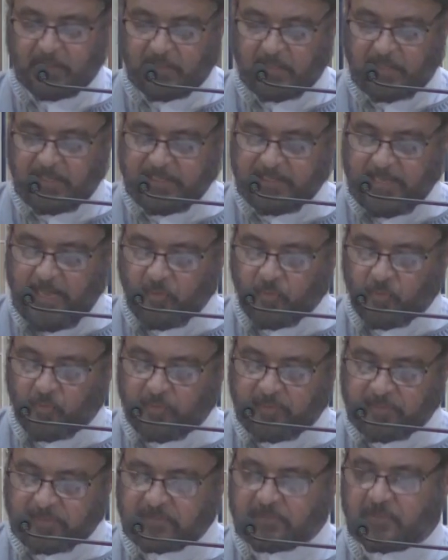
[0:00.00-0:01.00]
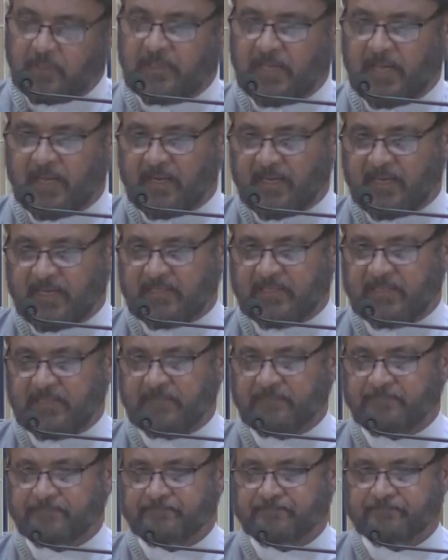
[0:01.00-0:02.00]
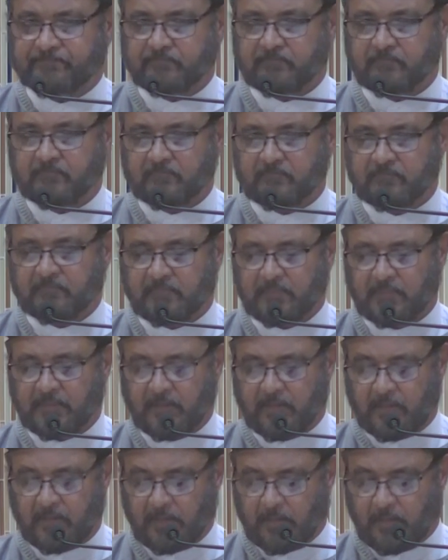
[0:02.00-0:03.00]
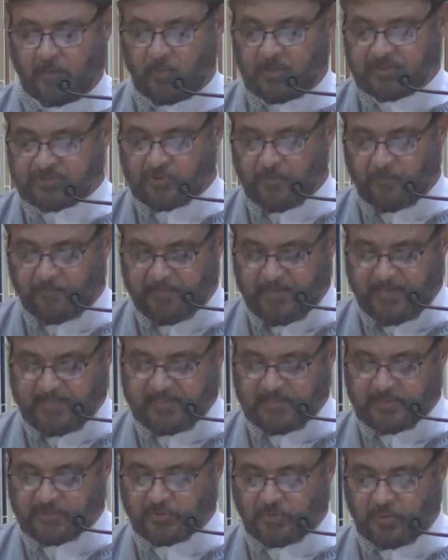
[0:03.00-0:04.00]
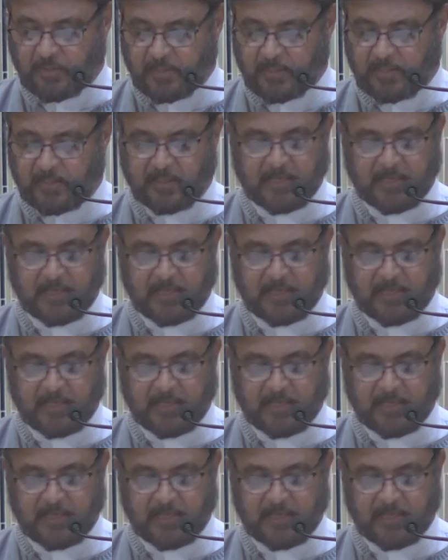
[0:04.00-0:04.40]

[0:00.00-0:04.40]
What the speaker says: A young woman or young lady was complaining to her